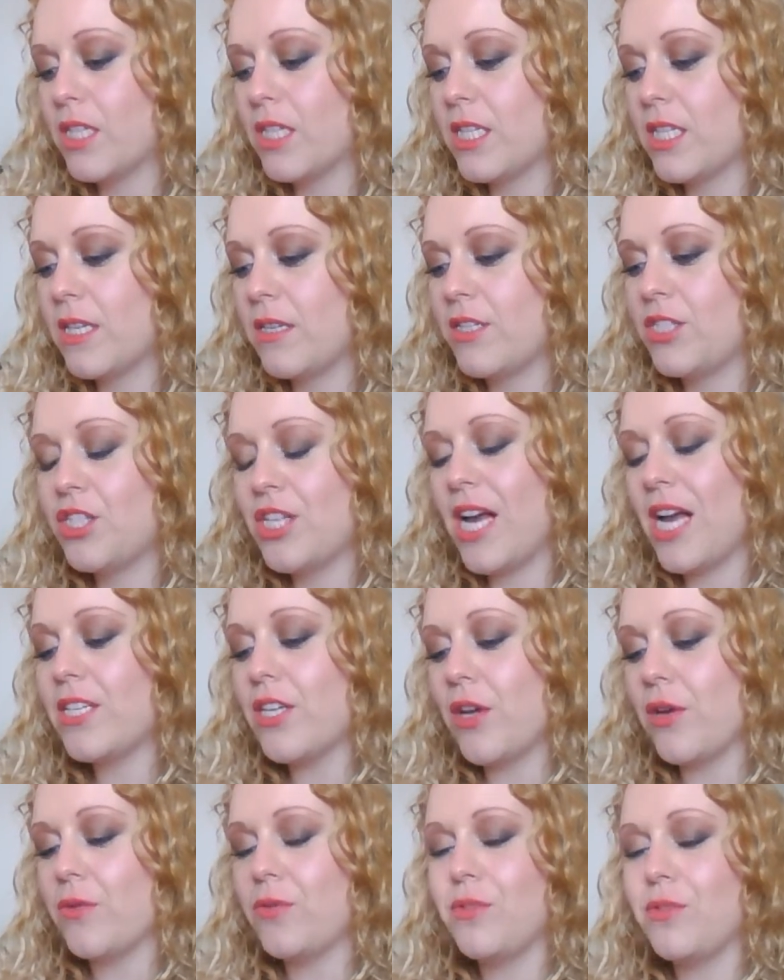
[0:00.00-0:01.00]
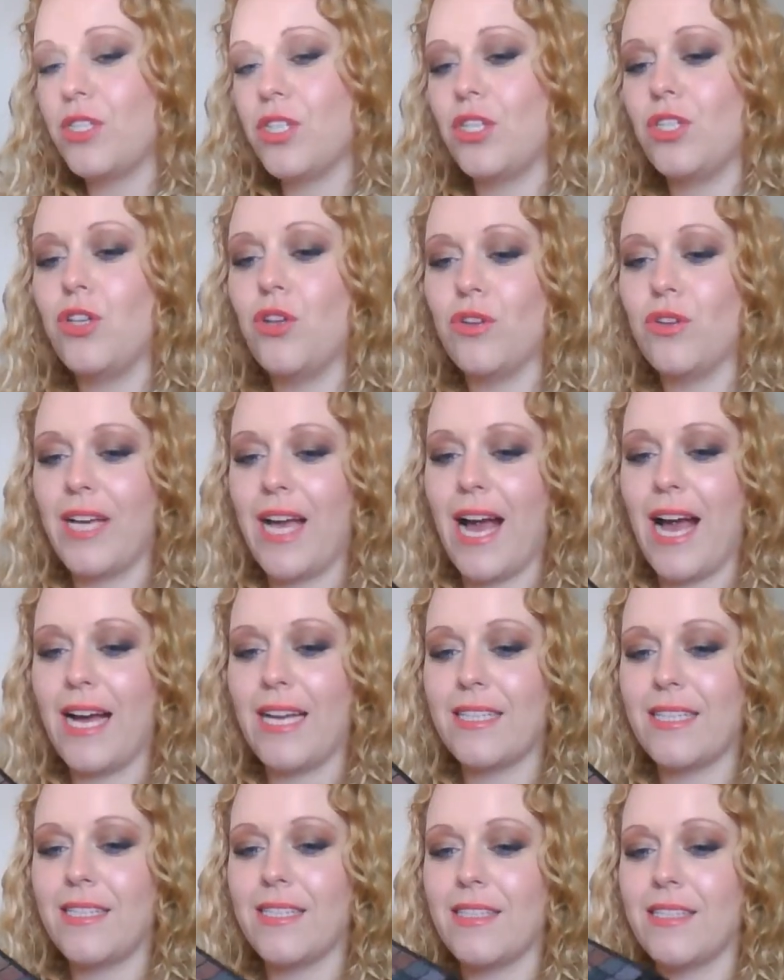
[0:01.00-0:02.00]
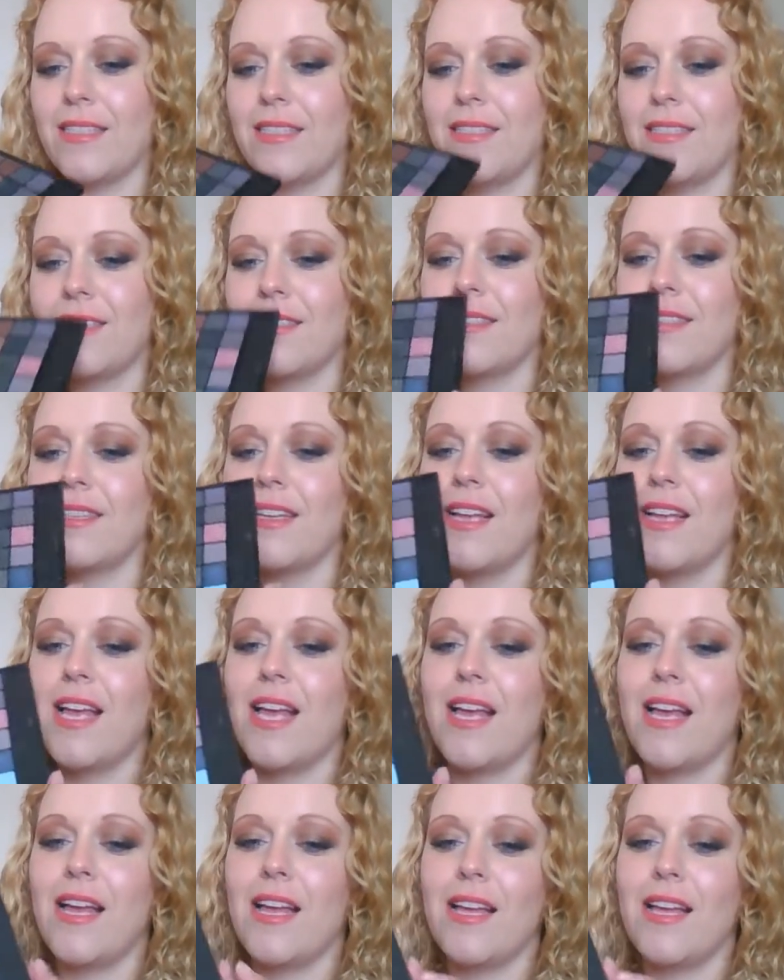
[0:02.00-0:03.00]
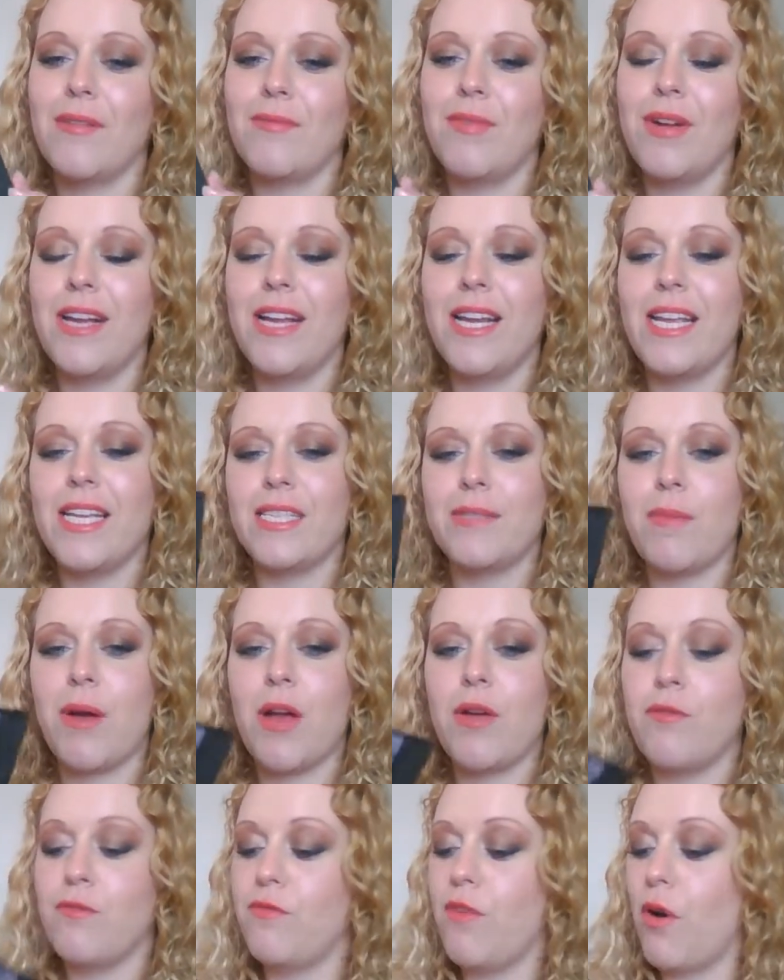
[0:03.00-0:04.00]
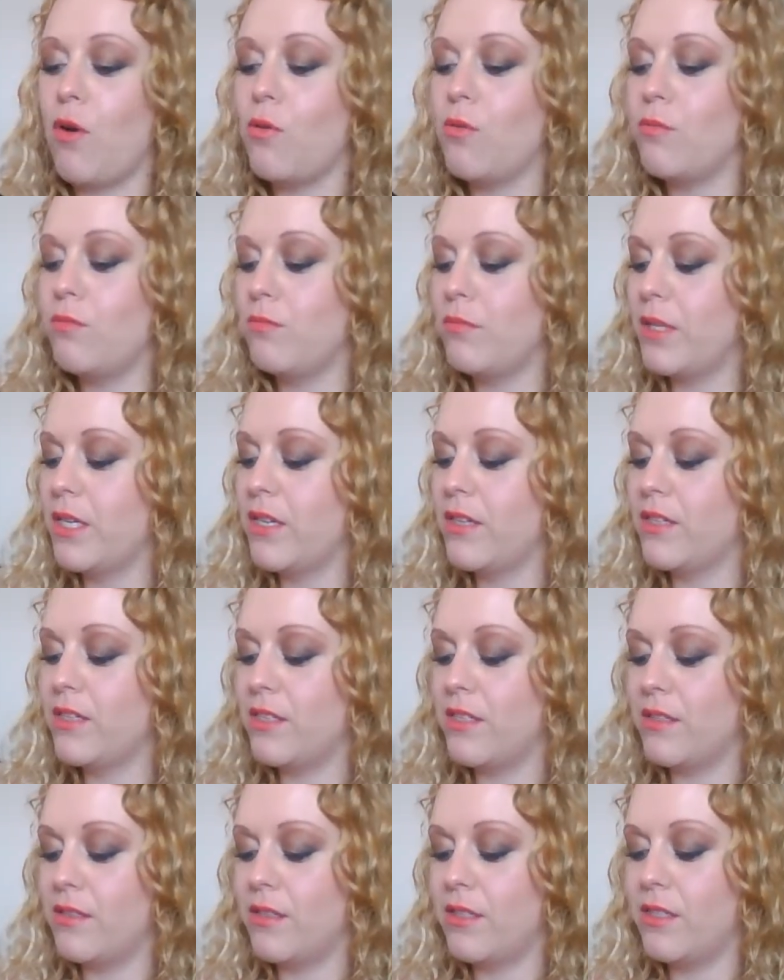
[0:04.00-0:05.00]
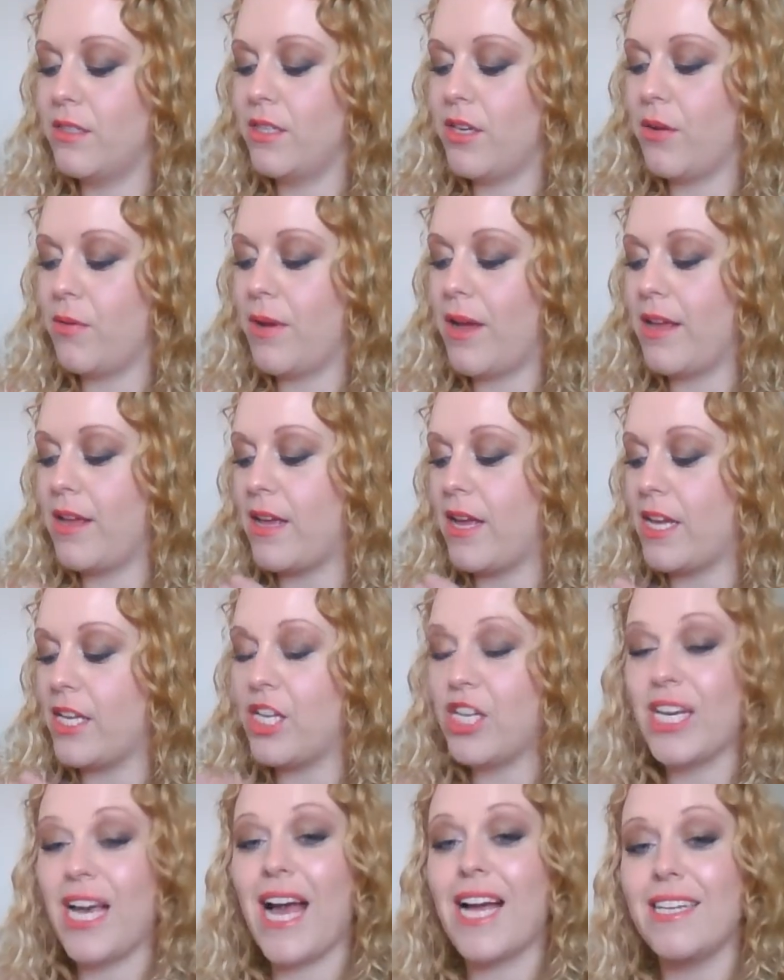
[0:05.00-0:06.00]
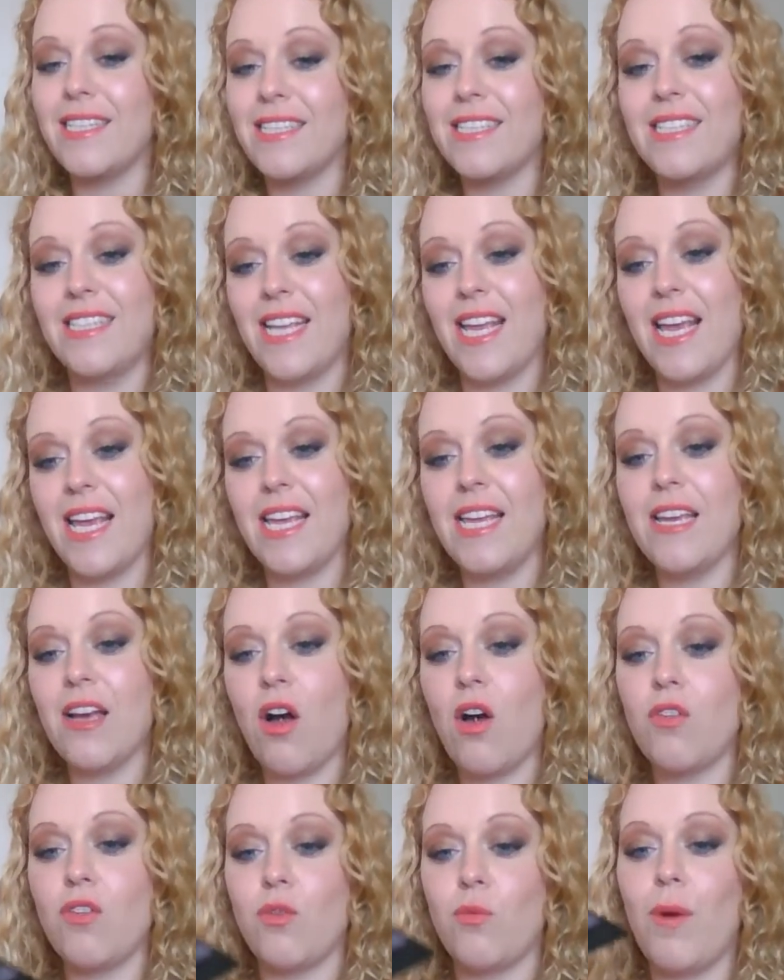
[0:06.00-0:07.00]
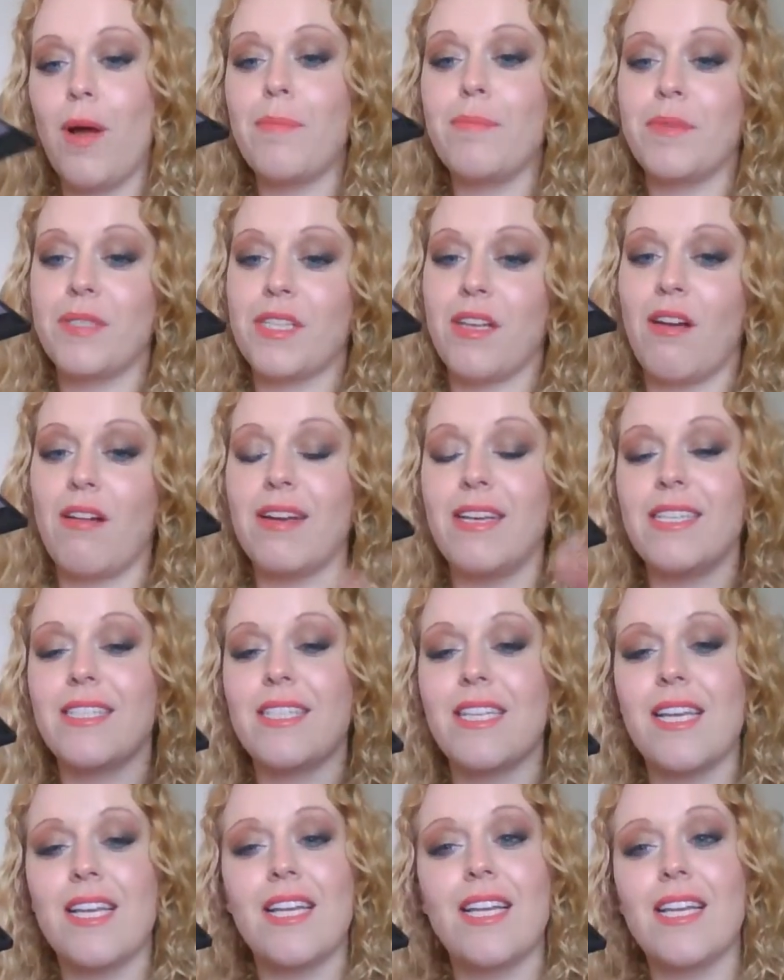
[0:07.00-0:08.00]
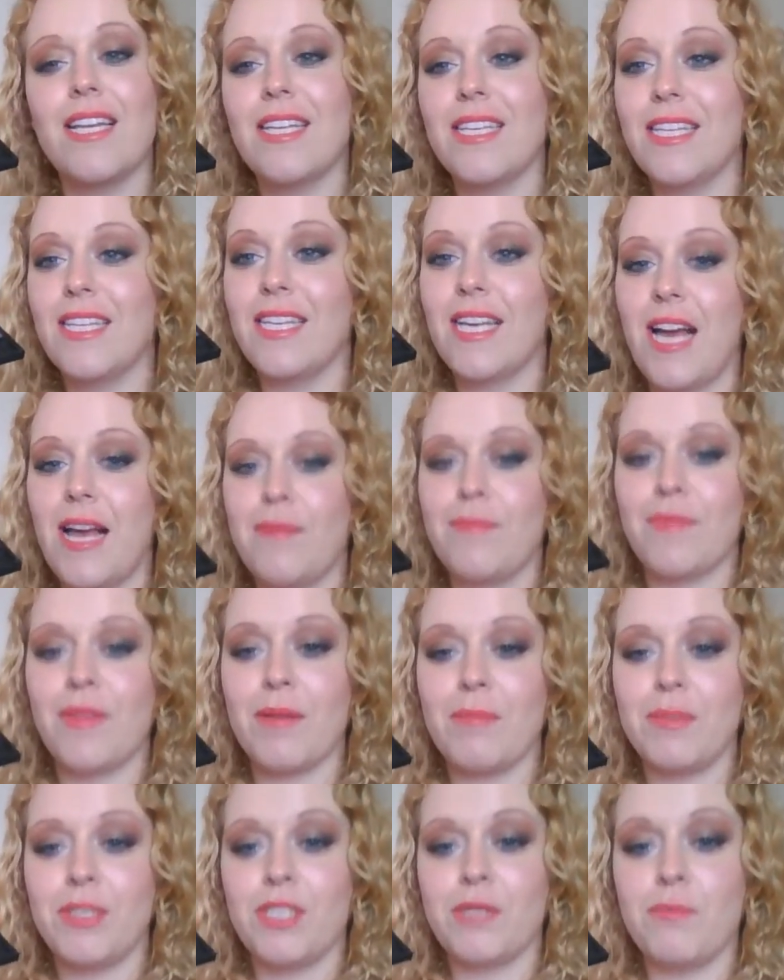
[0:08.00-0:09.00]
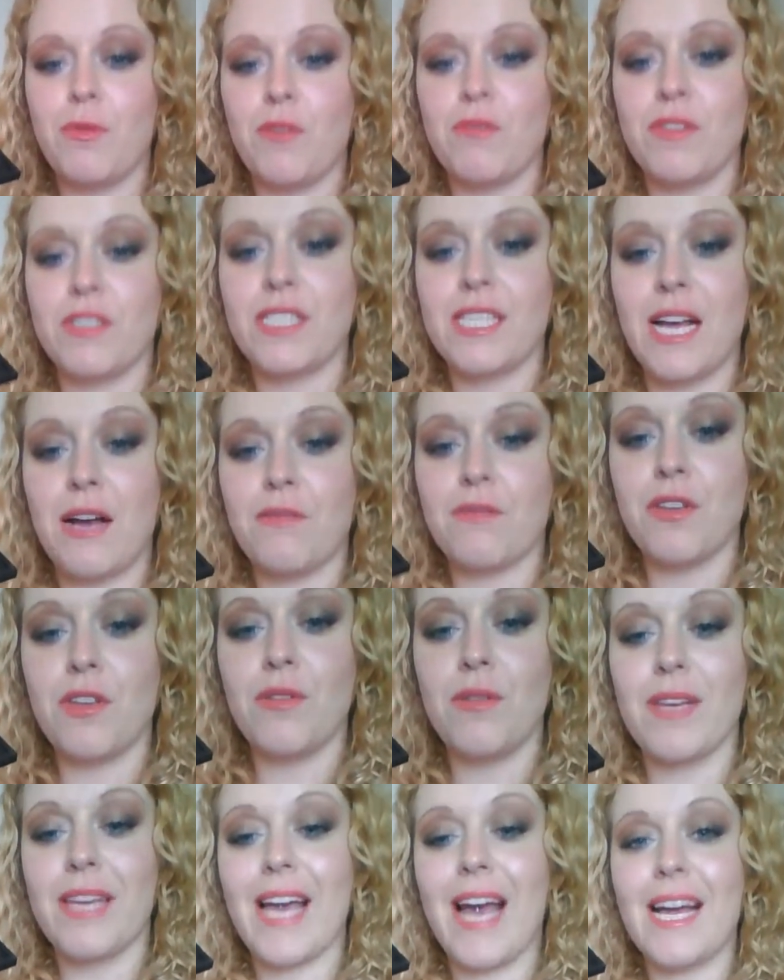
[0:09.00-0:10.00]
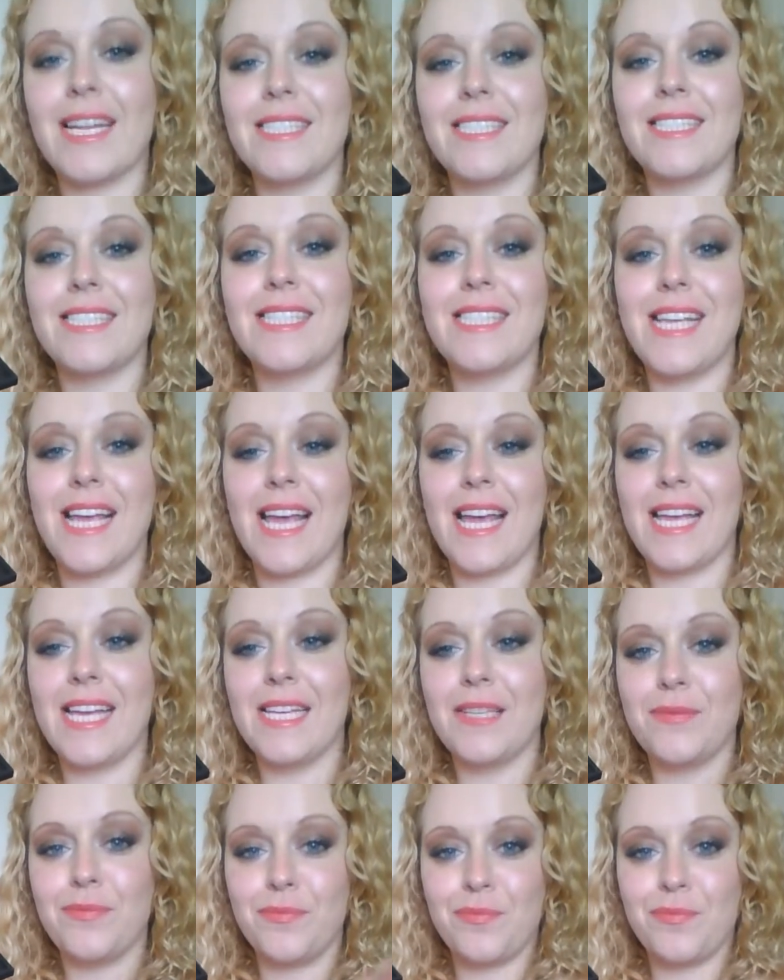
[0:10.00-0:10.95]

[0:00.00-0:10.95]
The shadows to look at, really it's my own fault, because you know you can see on the website, let me just move this down for you, you can see